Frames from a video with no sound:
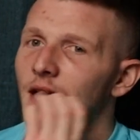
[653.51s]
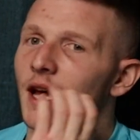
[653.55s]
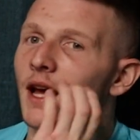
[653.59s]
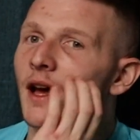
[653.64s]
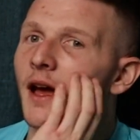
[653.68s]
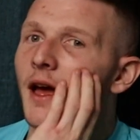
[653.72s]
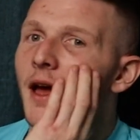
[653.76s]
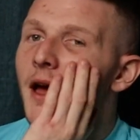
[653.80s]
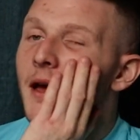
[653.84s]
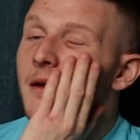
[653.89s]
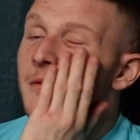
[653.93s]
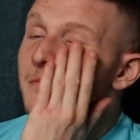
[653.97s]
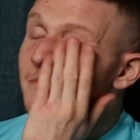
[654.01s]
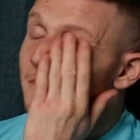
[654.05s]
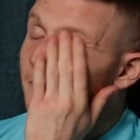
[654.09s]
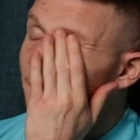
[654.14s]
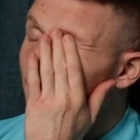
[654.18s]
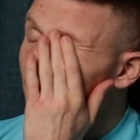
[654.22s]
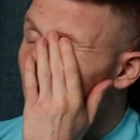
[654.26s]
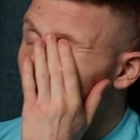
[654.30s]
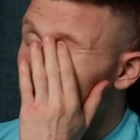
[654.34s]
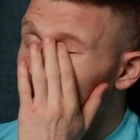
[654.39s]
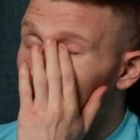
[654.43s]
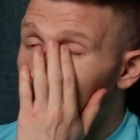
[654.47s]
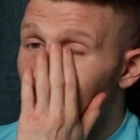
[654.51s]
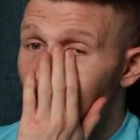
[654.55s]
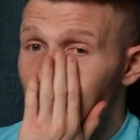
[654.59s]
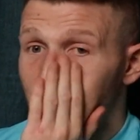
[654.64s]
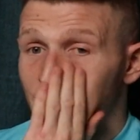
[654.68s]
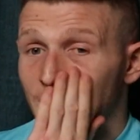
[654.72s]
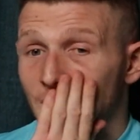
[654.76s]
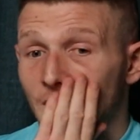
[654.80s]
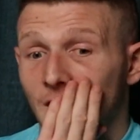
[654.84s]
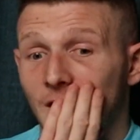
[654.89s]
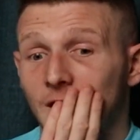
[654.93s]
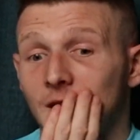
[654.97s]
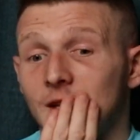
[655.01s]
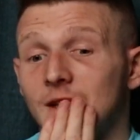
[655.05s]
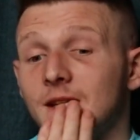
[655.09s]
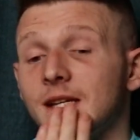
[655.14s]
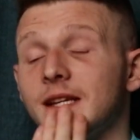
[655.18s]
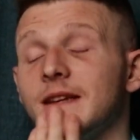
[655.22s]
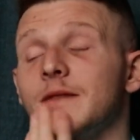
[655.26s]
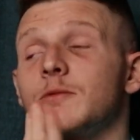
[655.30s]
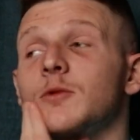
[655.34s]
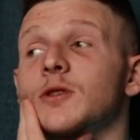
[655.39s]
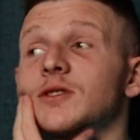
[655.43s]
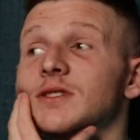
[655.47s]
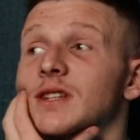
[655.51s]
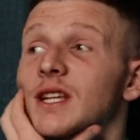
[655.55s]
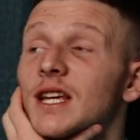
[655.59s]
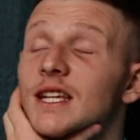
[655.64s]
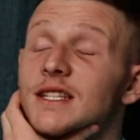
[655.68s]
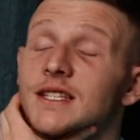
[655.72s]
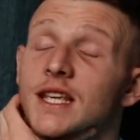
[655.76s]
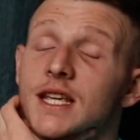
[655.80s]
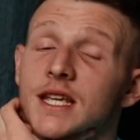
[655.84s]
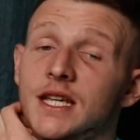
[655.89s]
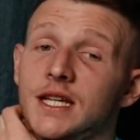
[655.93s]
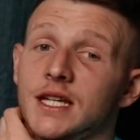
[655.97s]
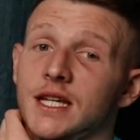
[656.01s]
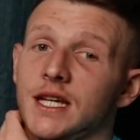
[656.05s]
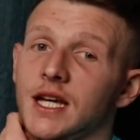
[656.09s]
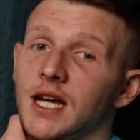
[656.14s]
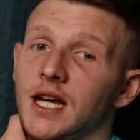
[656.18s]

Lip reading: It wasn't easy.